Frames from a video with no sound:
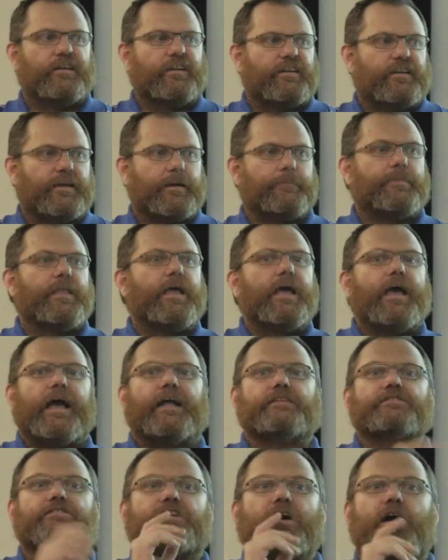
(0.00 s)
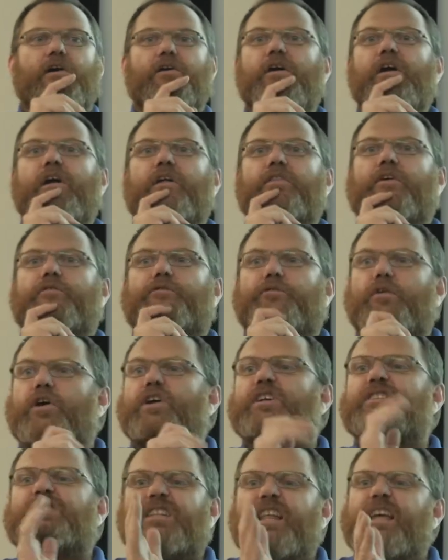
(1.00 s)
Yep. And so the
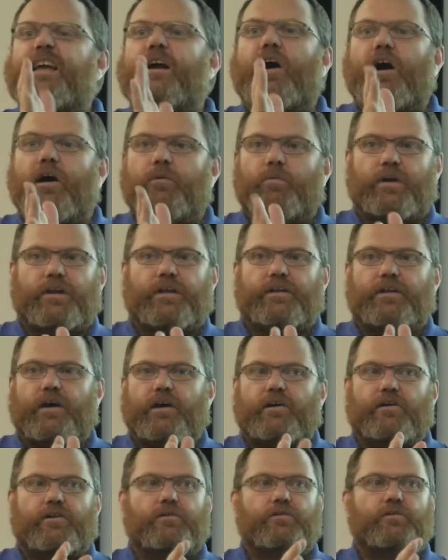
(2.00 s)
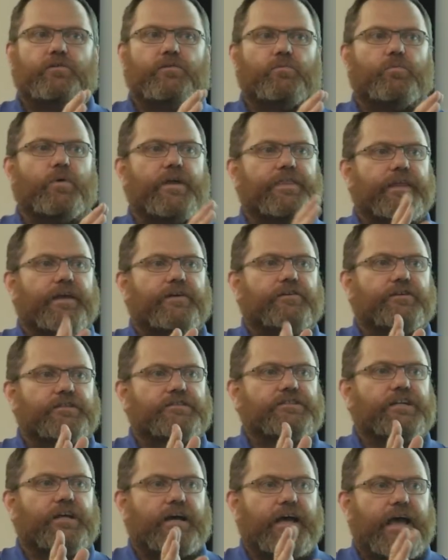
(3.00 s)
first thing I want to know when there
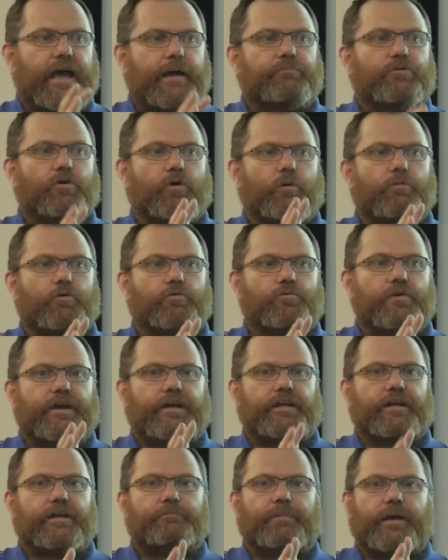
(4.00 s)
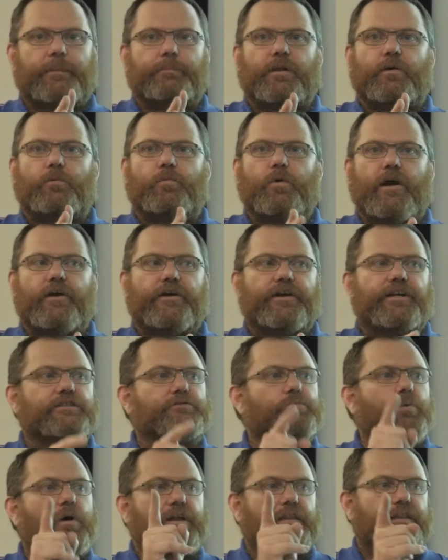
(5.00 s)
is an abnormal reading and people are worried
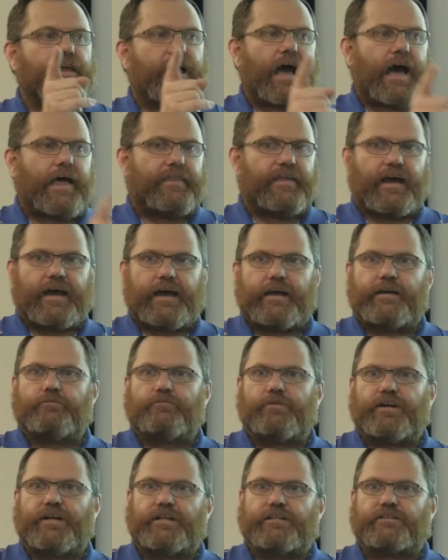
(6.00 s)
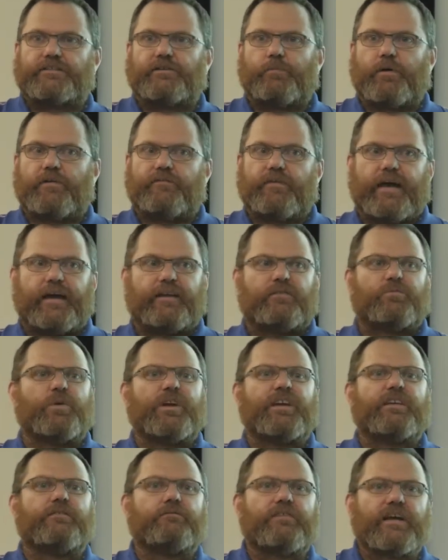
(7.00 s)
is, what are the other 8 readings that we've had?
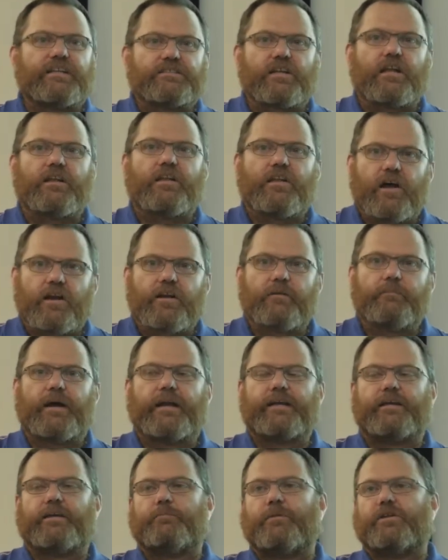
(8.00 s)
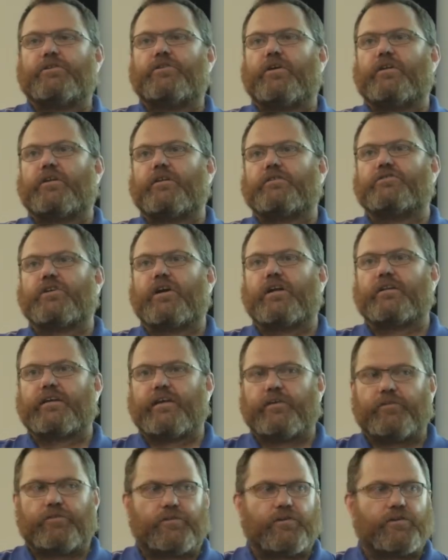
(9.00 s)
We invest a lot of money in maternal and child
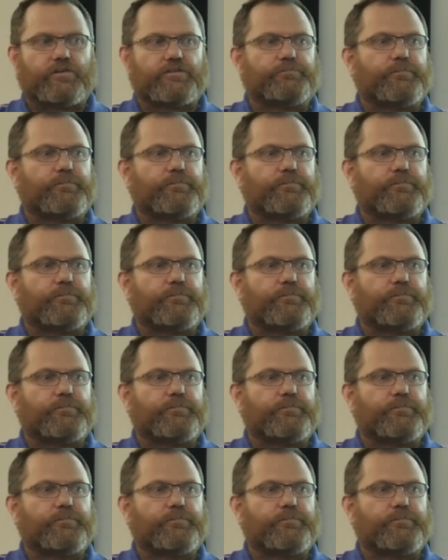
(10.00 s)
health nurse.